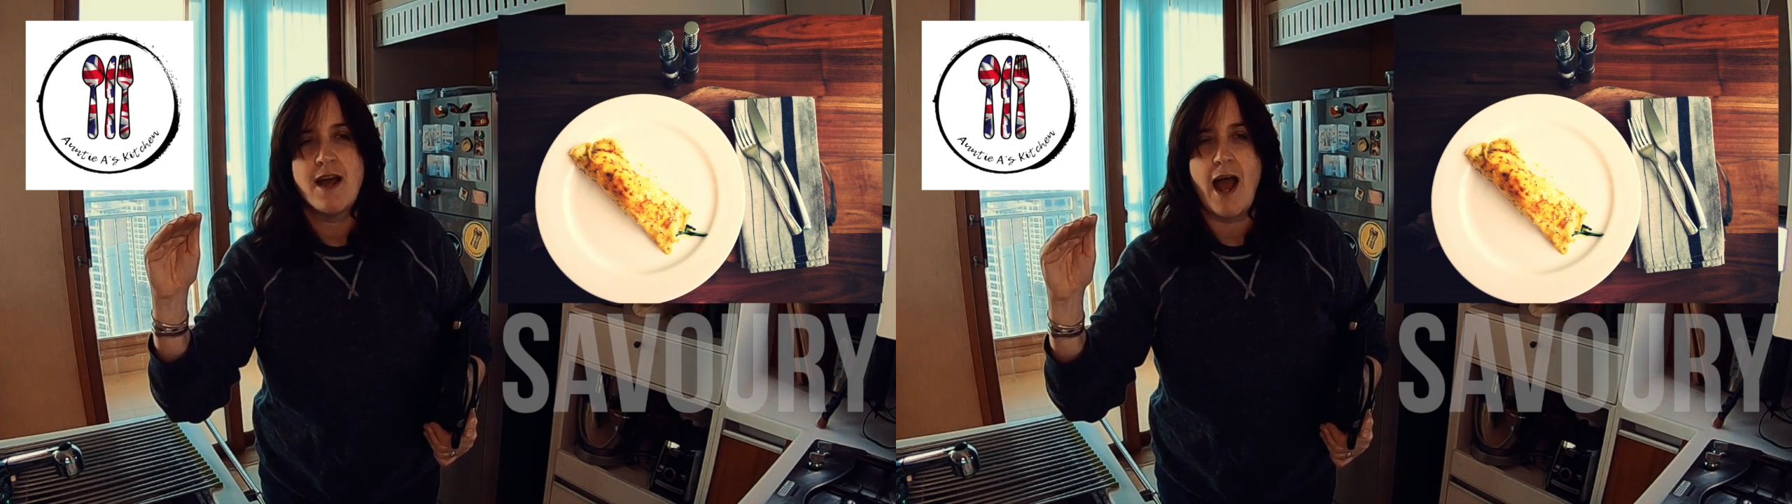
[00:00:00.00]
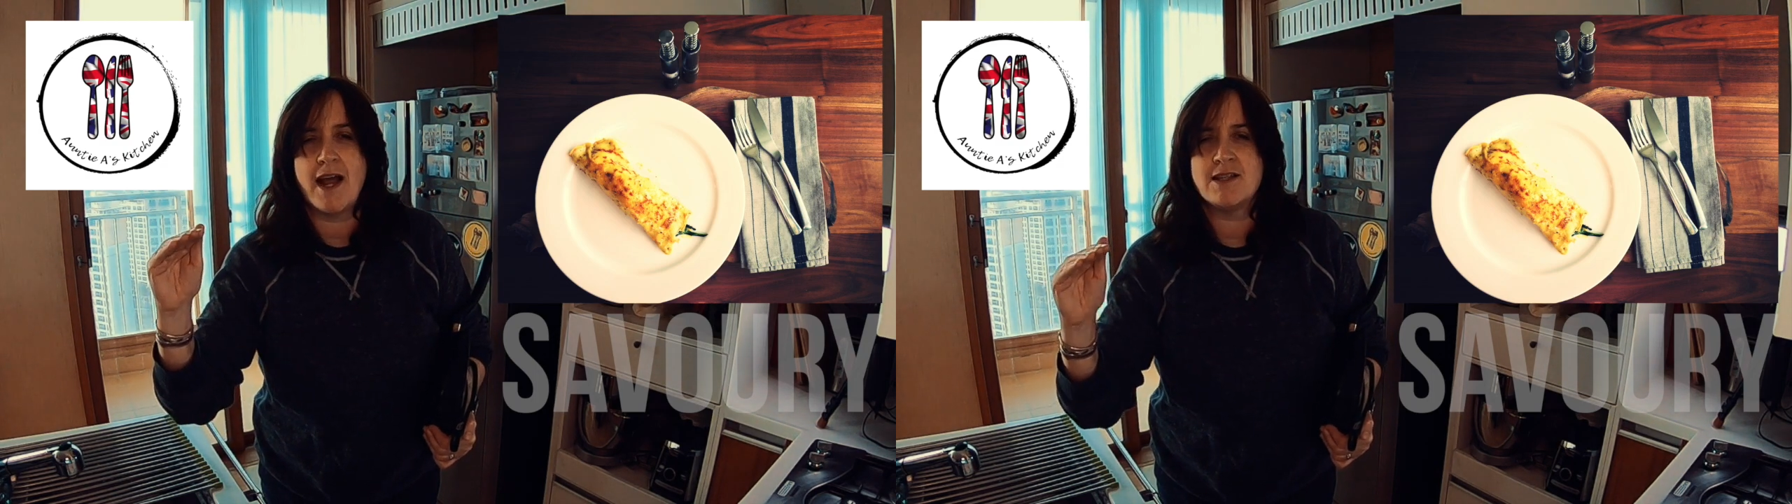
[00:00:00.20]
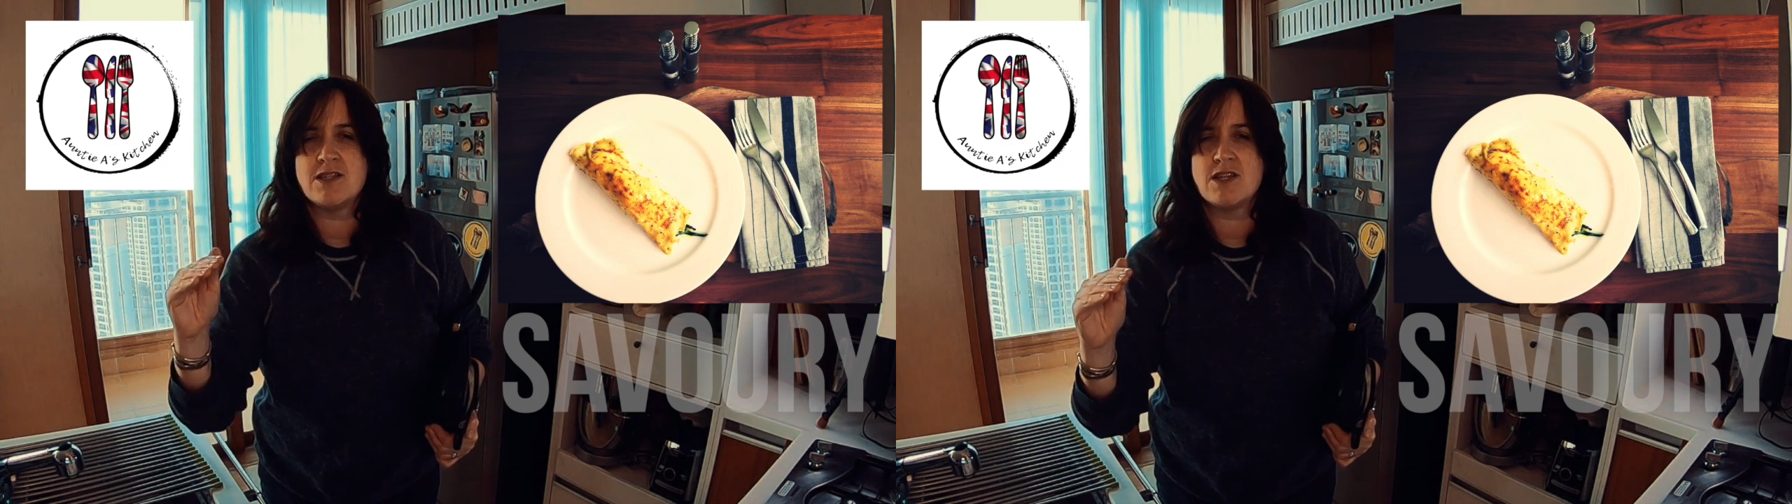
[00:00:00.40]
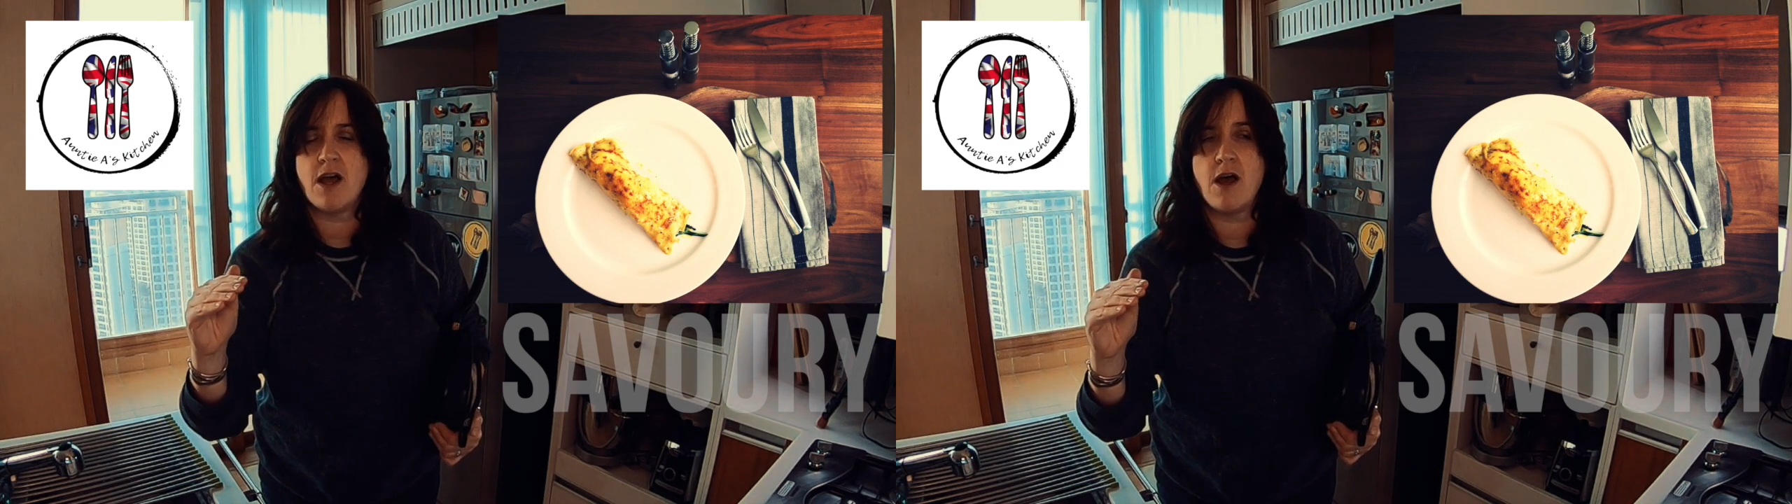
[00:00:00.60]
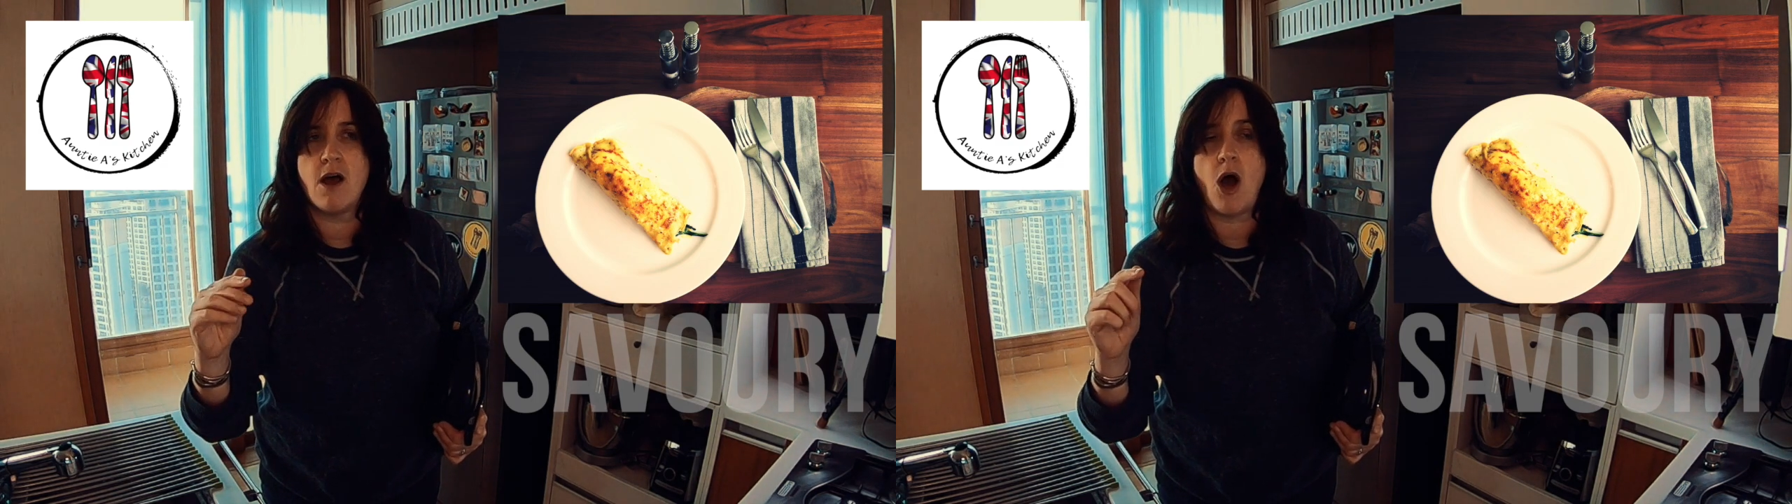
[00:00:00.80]
and
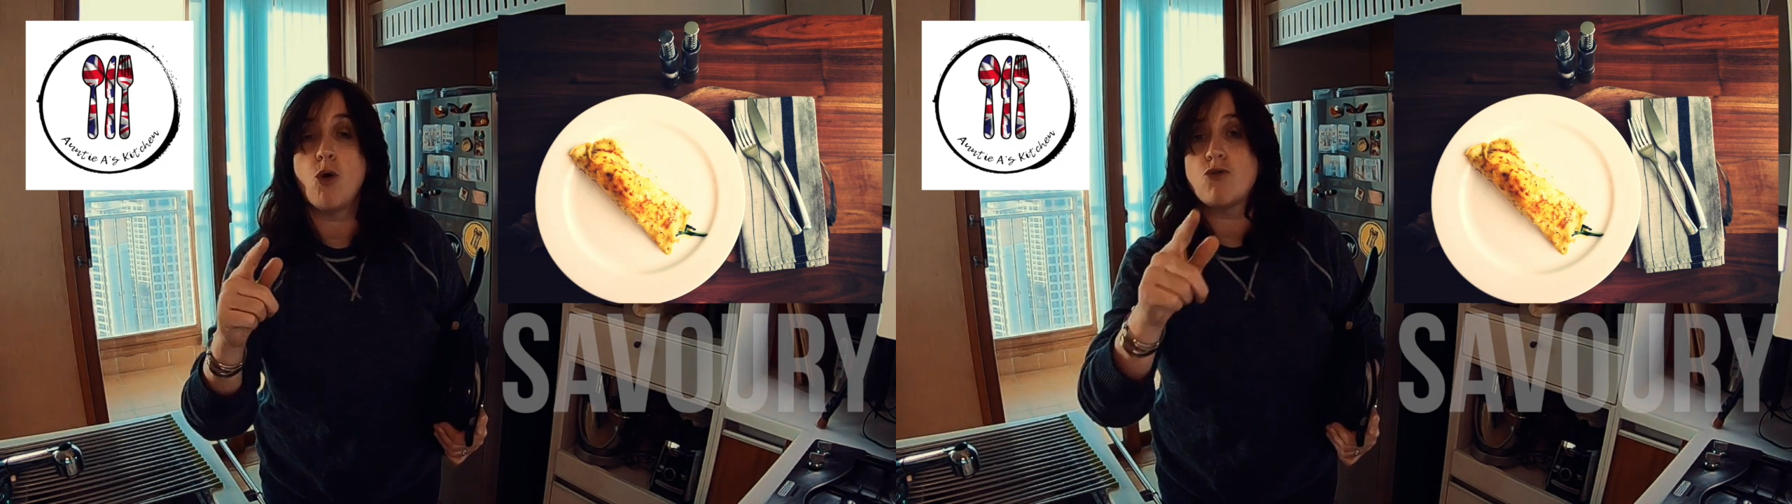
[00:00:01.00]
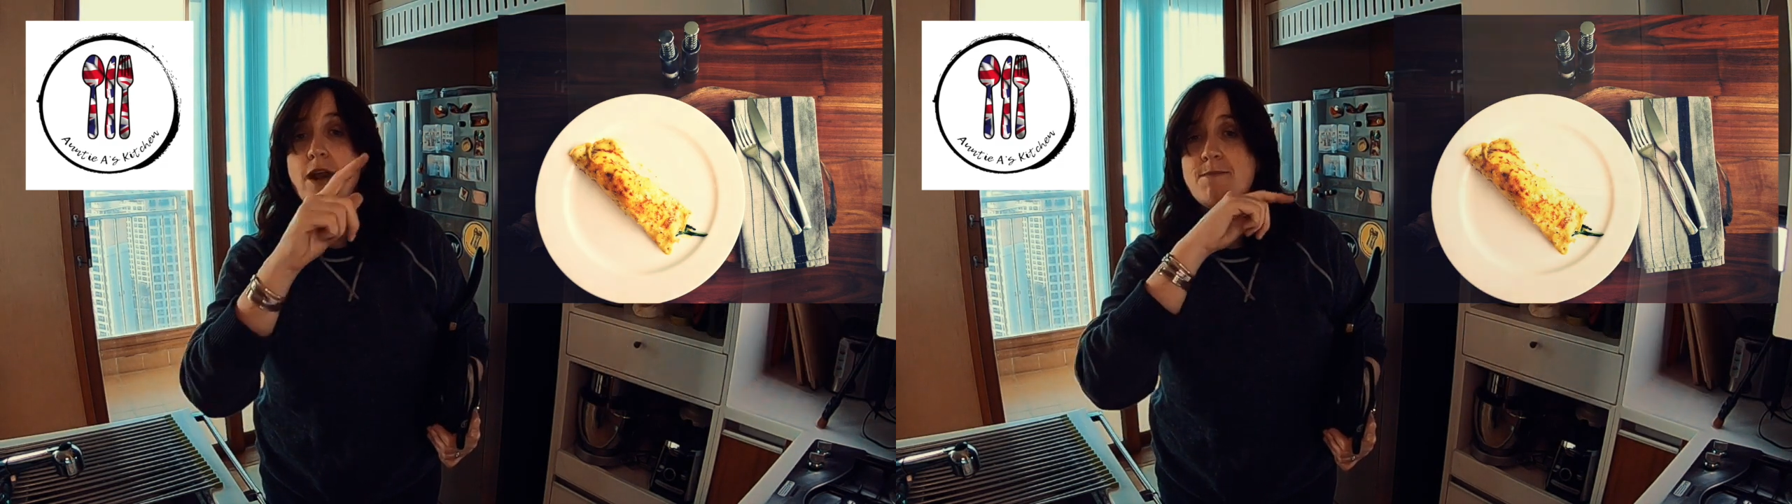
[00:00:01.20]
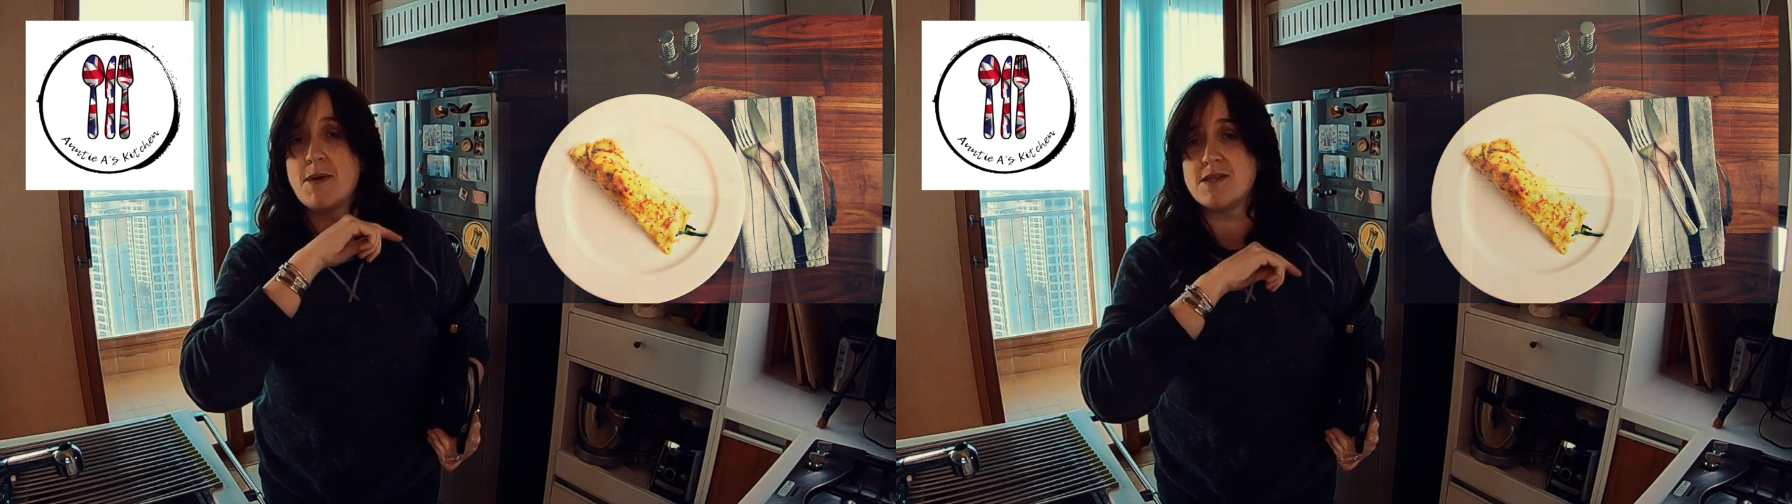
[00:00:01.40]
whole grain